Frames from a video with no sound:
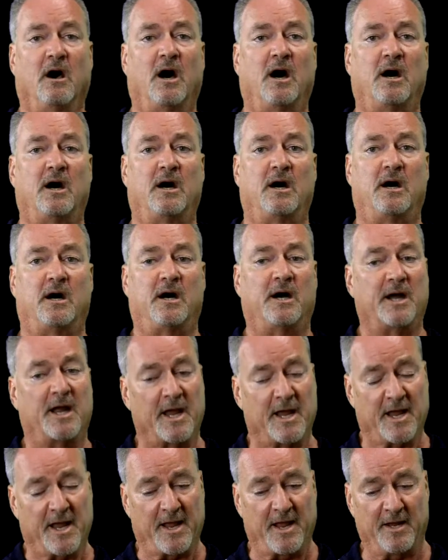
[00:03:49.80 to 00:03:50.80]

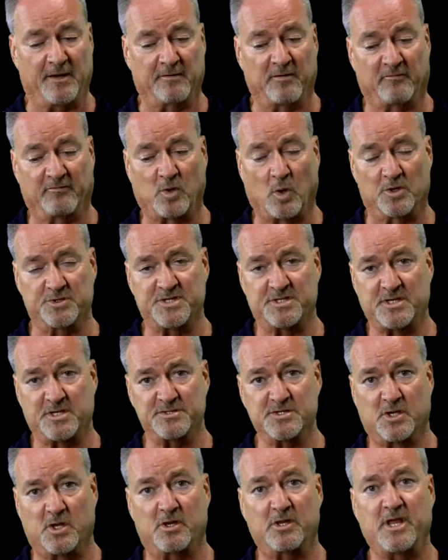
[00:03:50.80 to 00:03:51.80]
And of course it
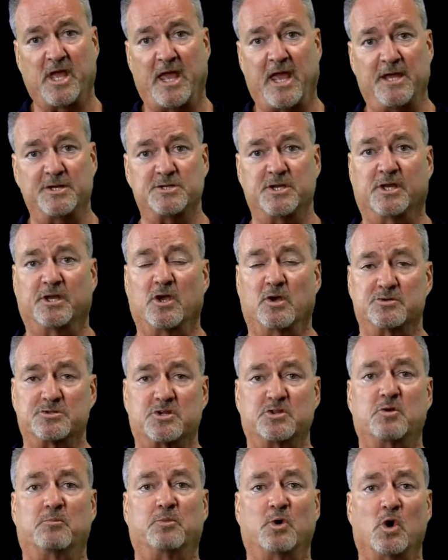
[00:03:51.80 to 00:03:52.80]
doesn't go to the agent, it goes
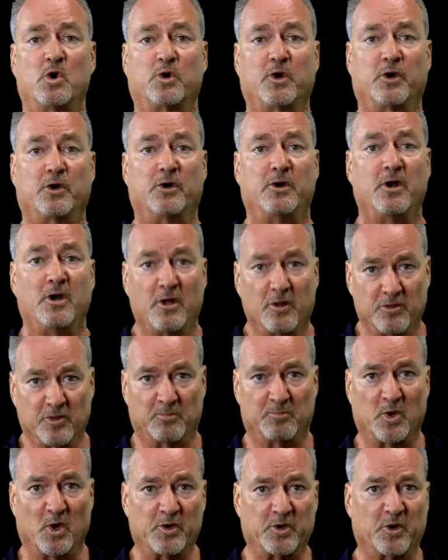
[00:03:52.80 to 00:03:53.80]
to the broker.
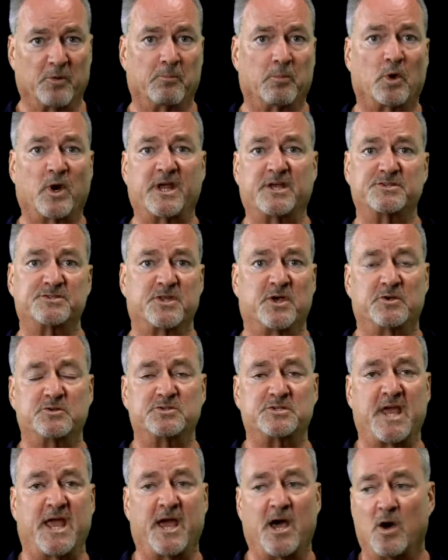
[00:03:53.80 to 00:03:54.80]
The broker breaks
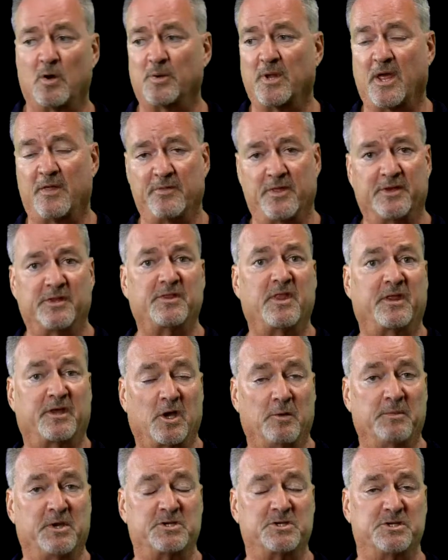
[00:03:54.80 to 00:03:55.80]
those down, and then the
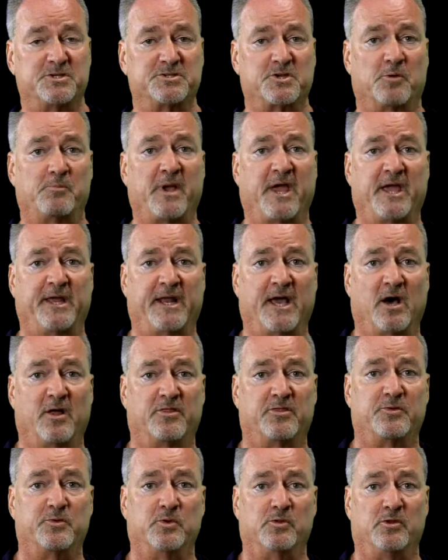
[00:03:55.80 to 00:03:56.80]
commissions are paid
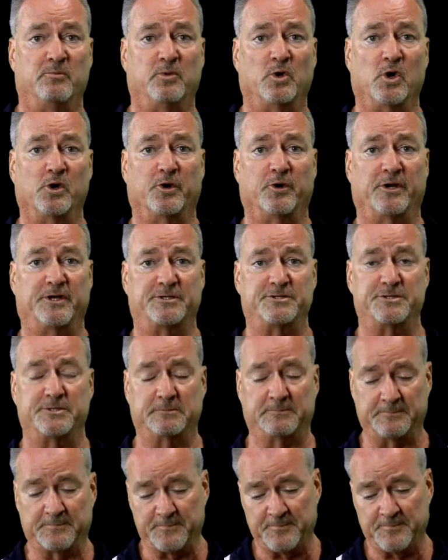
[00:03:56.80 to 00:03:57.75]
out through the brokerage.